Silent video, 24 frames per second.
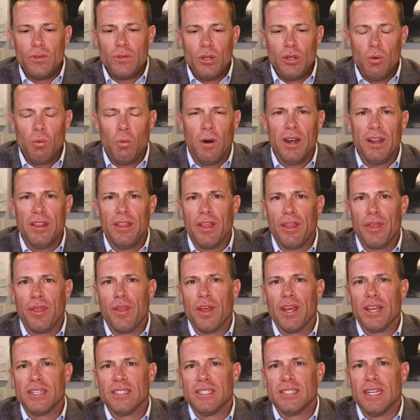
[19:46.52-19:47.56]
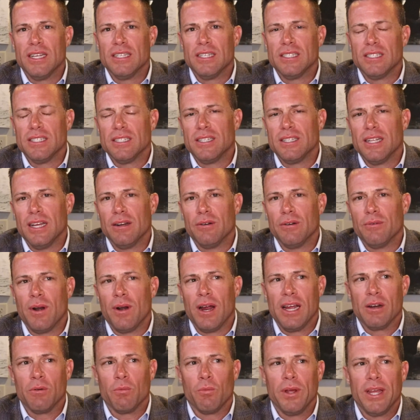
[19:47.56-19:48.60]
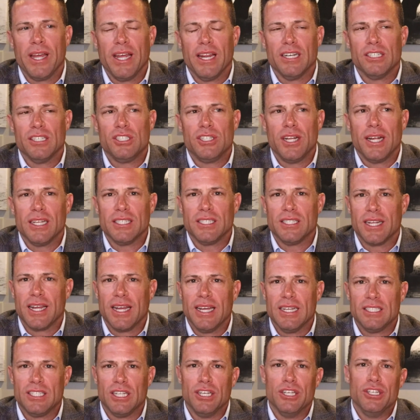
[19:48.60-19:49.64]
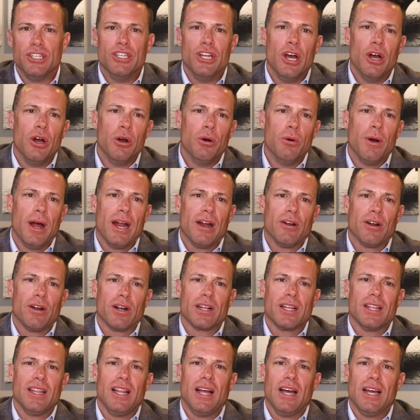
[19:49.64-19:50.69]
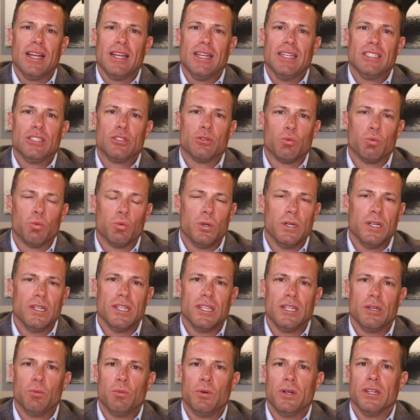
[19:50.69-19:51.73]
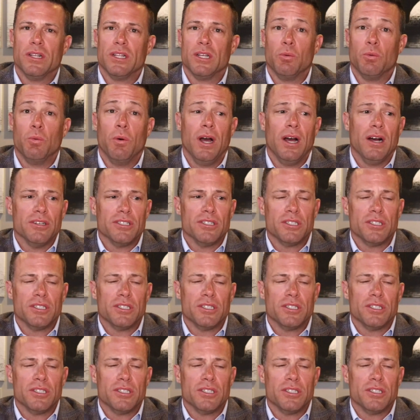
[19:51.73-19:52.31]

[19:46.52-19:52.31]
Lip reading: one of the things is that, Ryan, we get a chance to get to know our clients really, really well.